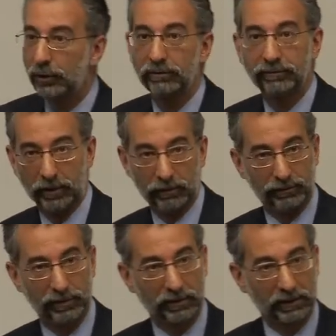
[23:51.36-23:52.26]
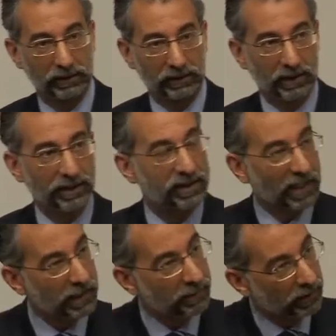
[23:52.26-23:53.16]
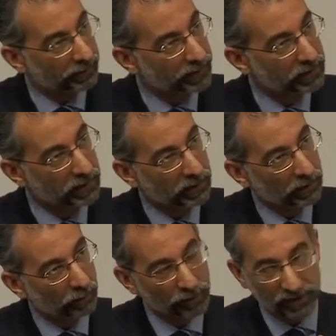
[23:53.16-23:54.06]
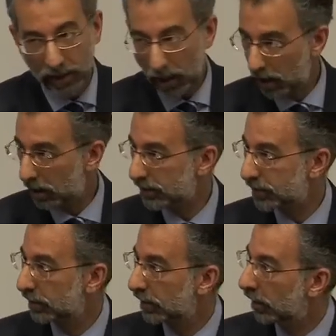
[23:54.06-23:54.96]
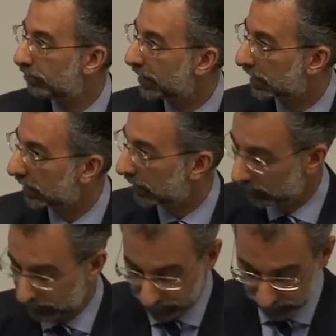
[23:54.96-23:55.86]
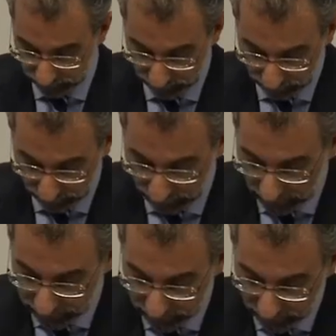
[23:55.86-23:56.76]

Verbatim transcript: got involved. The Daily Mail that was in the heart of Middle England and